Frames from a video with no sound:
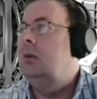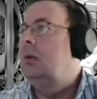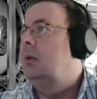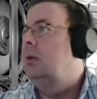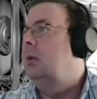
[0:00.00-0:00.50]

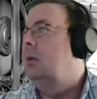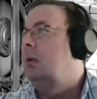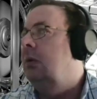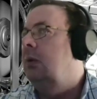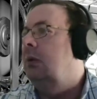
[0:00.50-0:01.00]

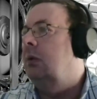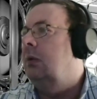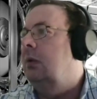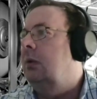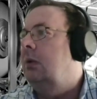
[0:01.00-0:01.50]

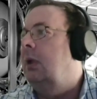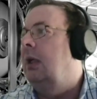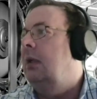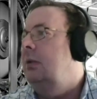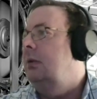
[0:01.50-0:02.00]

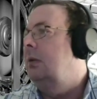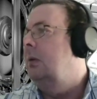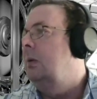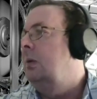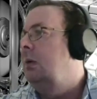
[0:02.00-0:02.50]

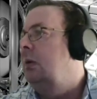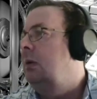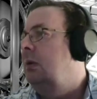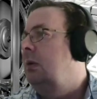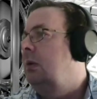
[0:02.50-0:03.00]

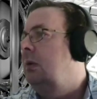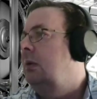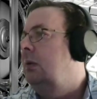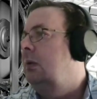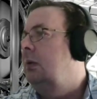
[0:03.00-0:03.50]

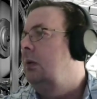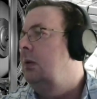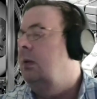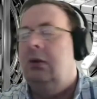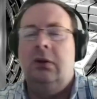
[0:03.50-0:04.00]

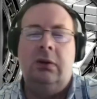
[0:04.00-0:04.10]
The person shown says nothing.